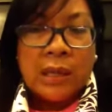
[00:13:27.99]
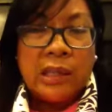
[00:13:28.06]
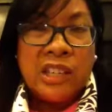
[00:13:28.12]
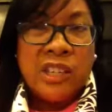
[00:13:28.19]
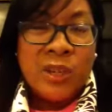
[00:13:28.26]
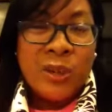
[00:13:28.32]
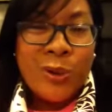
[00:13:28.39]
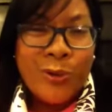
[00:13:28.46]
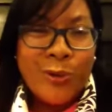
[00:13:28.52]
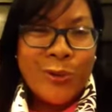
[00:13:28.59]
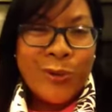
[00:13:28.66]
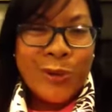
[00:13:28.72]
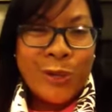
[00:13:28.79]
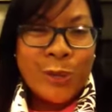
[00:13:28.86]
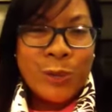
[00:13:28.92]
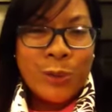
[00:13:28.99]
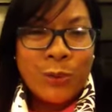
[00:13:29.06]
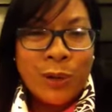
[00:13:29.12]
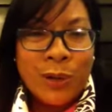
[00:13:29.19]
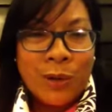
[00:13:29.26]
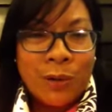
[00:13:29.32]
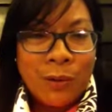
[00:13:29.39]
Kuya's been
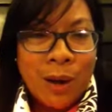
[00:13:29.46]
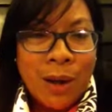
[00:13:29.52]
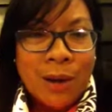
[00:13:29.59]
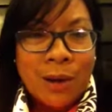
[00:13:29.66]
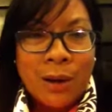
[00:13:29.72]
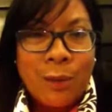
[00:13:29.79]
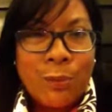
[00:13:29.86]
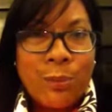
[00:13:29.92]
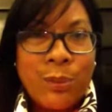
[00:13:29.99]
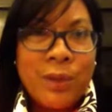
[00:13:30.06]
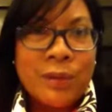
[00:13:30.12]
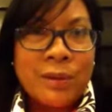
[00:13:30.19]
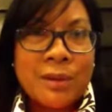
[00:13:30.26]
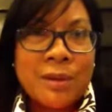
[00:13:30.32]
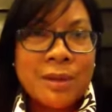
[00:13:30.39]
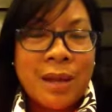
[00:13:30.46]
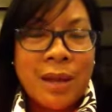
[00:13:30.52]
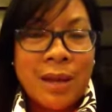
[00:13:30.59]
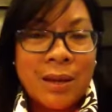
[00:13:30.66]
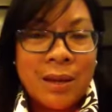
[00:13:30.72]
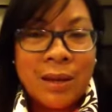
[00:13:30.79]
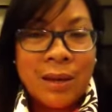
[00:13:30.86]
running around, and I've been
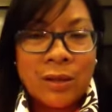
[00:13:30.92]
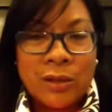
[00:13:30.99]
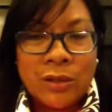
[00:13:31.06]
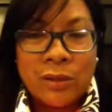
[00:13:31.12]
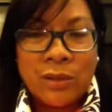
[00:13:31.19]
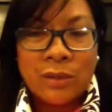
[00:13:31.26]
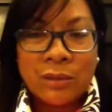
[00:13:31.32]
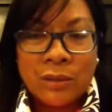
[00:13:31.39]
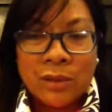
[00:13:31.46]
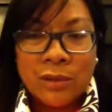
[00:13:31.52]
staying in to